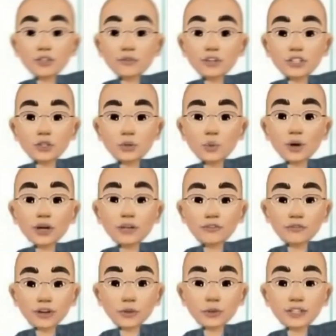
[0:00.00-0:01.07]
original work
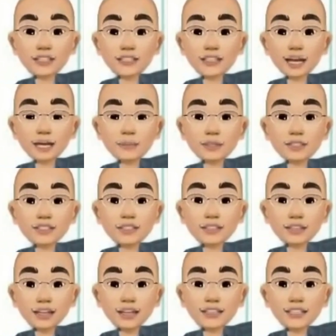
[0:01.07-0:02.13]
frequent assignments.
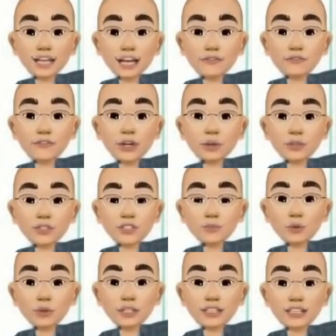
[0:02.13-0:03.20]
Assign frequent
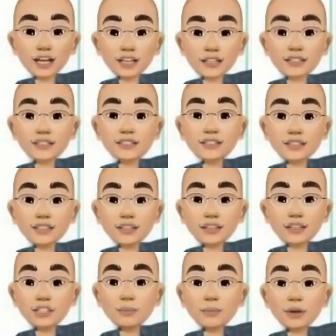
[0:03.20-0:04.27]
smaller tasks
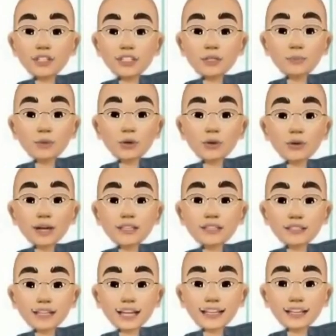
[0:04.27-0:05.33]
to monitor
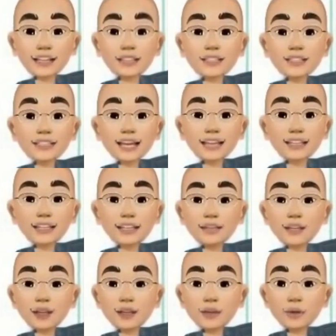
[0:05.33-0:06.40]
progress and understanding.
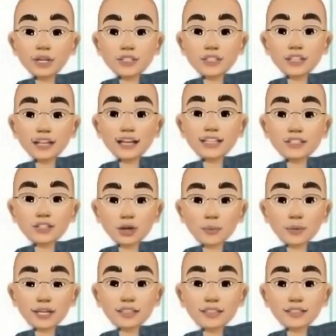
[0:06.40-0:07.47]
Personalized
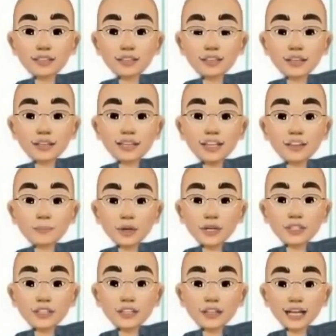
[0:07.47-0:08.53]
topics. Give
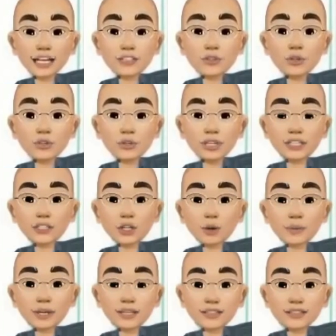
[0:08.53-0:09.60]
personalized or unique
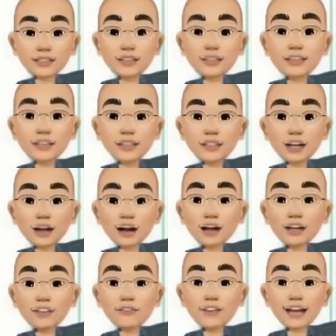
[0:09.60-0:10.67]
topics that are
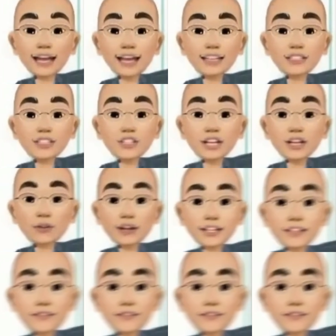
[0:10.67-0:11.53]
harder for AI to generate